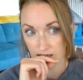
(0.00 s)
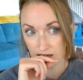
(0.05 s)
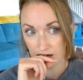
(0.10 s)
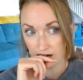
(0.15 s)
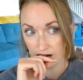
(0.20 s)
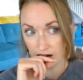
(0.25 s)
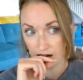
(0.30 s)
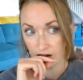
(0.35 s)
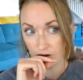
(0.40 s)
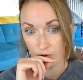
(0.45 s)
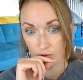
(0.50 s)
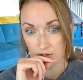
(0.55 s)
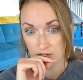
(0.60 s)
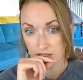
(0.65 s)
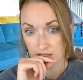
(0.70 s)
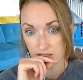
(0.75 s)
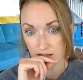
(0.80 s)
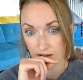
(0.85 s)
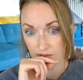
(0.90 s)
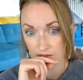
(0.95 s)
I always
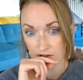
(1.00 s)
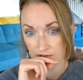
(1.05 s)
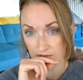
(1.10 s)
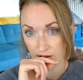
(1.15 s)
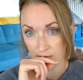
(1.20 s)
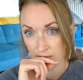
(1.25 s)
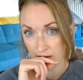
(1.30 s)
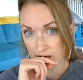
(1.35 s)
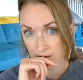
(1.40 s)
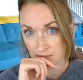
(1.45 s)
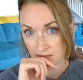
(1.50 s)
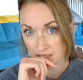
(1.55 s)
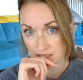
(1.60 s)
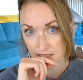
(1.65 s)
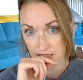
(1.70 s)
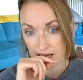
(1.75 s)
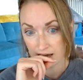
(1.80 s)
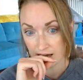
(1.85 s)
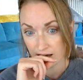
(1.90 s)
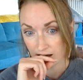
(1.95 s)
thought that if I made a
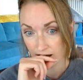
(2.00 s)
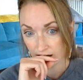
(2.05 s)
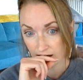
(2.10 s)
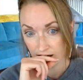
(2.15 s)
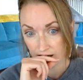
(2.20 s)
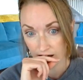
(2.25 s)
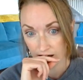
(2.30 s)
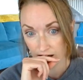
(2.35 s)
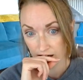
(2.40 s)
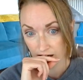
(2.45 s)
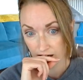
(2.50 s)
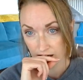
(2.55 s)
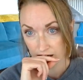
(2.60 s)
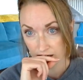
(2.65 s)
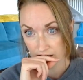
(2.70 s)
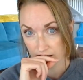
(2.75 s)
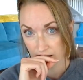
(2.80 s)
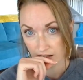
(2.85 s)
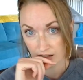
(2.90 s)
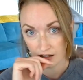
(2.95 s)
mistake,
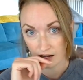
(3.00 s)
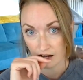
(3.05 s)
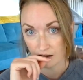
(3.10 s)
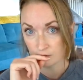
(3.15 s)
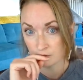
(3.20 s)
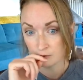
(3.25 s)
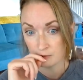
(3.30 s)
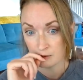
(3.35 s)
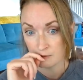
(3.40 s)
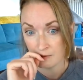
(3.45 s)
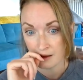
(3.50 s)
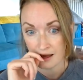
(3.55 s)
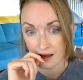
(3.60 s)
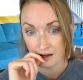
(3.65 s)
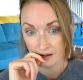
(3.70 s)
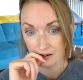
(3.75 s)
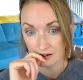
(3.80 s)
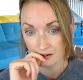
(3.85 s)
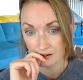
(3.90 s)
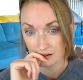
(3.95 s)
that God would be mad.